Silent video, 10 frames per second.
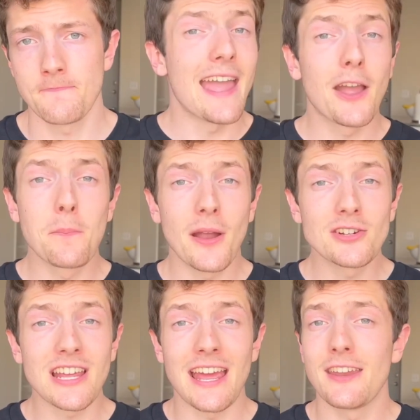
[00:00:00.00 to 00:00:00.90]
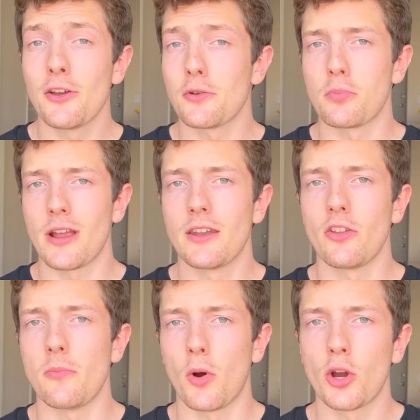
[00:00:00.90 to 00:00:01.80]
And compared to any other brand
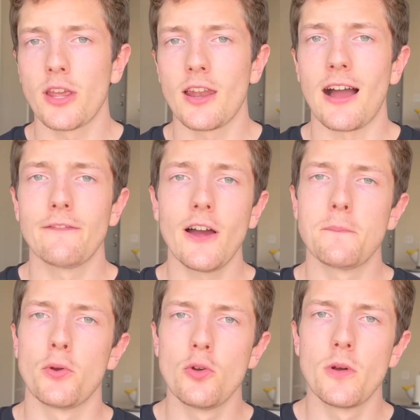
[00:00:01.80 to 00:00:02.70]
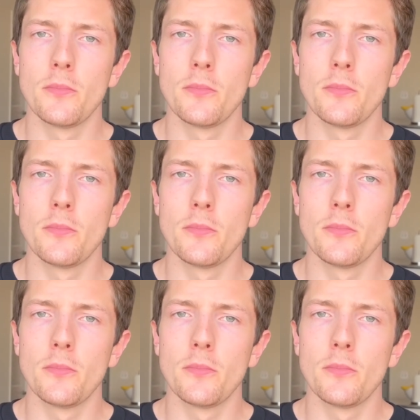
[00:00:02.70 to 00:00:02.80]
on the market, I find Puma